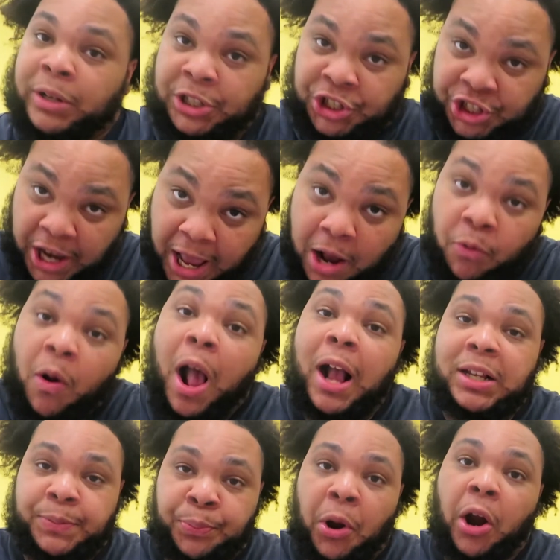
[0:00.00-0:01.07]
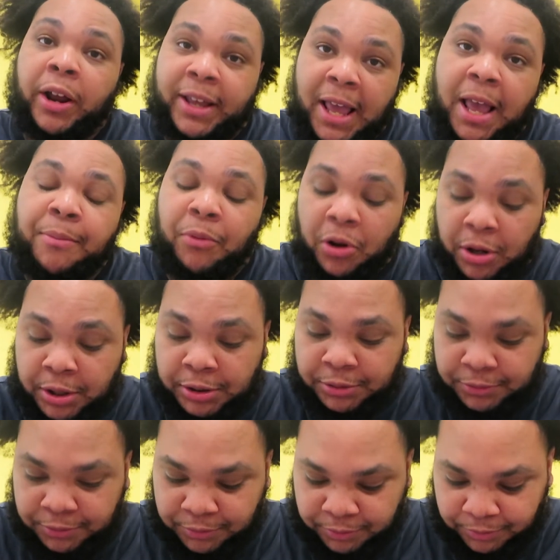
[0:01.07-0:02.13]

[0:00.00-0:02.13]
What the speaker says: when J-Rock's part came on,